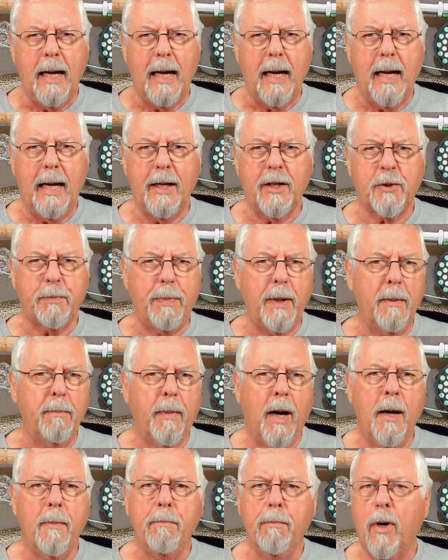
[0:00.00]
It's been
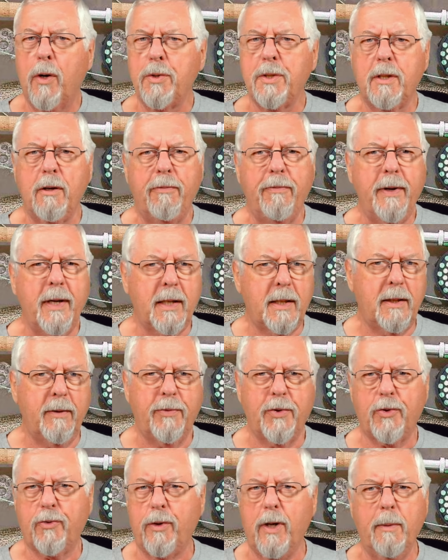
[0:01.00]
my most effective
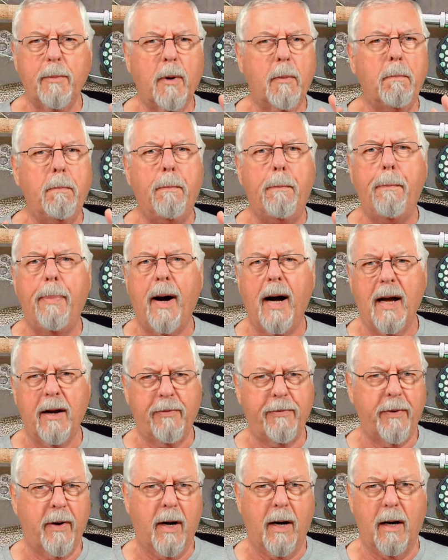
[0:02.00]
streamer by
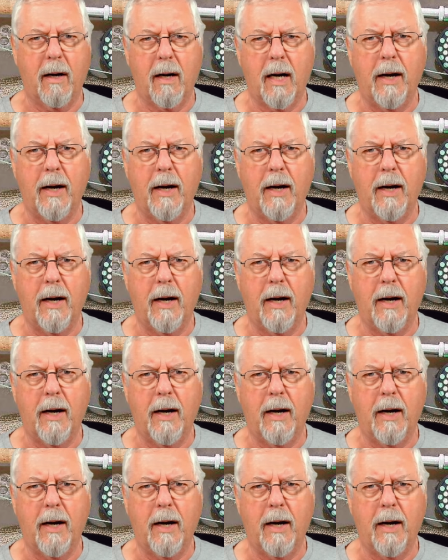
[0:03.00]
far.